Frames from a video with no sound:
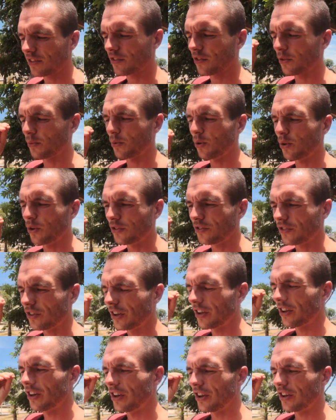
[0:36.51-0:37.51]
towards
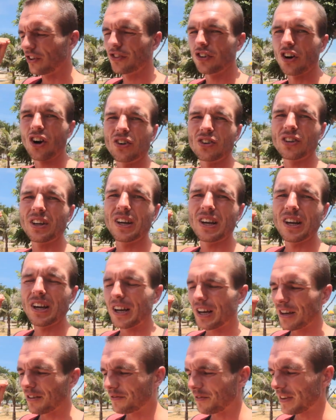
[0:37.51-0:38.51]

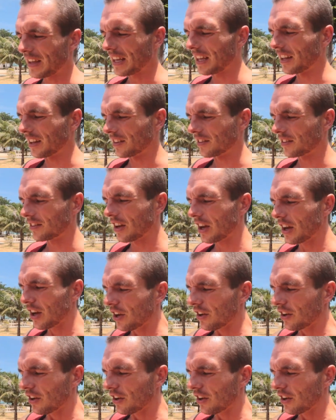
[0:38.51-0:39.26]
non-vegans.